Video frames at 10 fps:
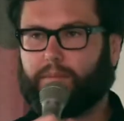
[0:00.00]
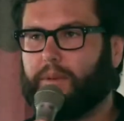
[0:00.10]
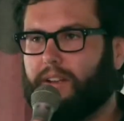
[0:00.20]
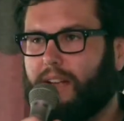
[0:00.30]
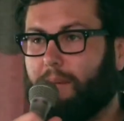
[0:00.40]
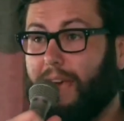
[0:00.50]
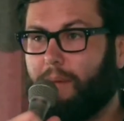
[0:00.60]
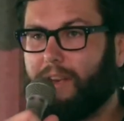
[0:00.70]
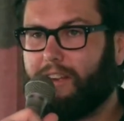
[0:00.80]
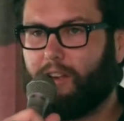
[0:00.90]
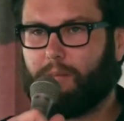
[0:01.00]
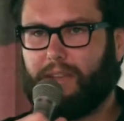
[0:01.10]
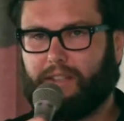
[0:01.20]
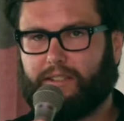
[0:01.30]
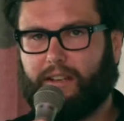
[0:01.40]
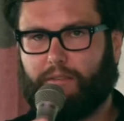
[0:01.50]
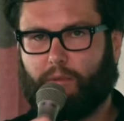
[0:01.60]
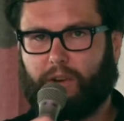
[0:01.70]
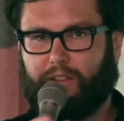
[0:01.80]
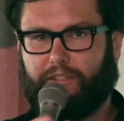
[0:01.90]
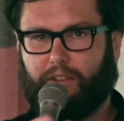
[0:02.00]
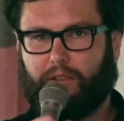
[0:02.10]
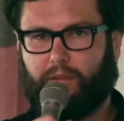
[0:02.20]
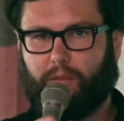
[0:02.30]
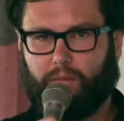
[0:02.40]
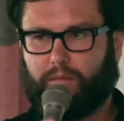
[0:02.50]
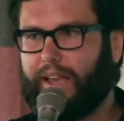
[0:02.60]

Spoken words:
but I'm happy to help each and every one of you